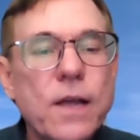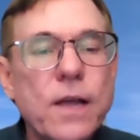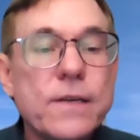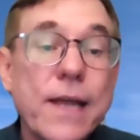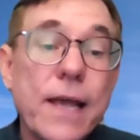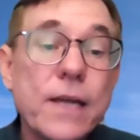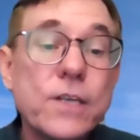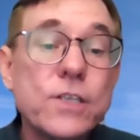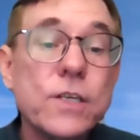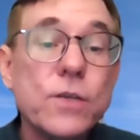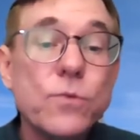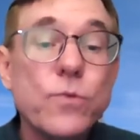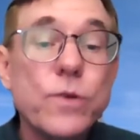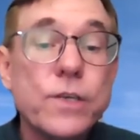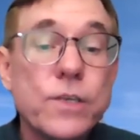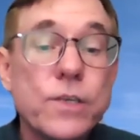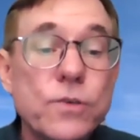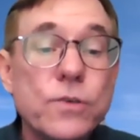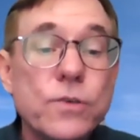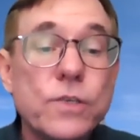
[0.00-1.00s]
to actually
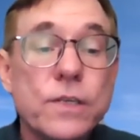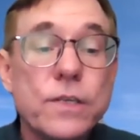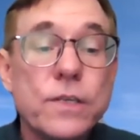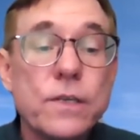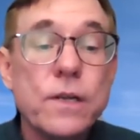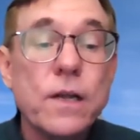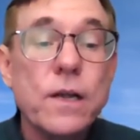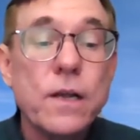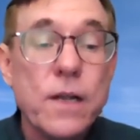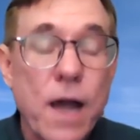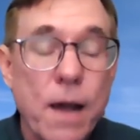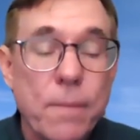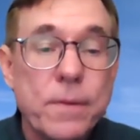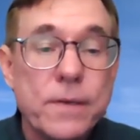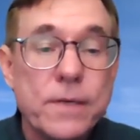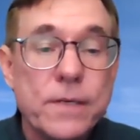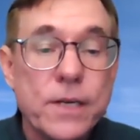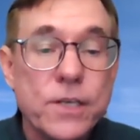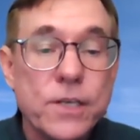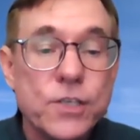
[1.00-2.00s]
reduce
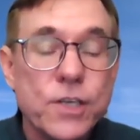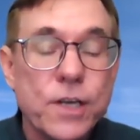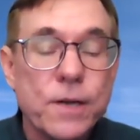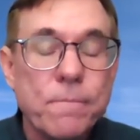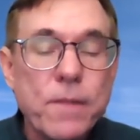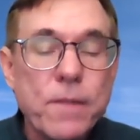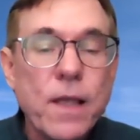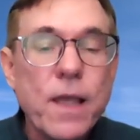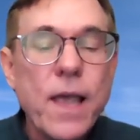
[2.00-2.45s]
competition